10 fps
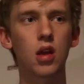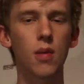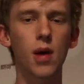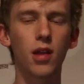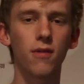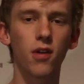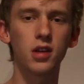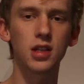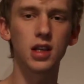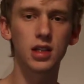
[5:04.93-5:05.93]
about the
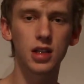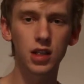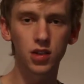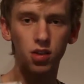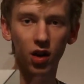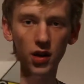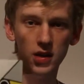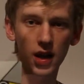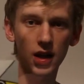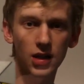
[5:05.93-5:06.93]
verts is this
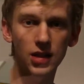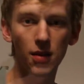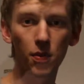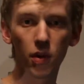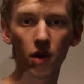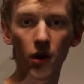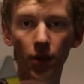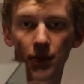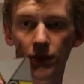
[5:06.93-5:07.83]
looks like a simple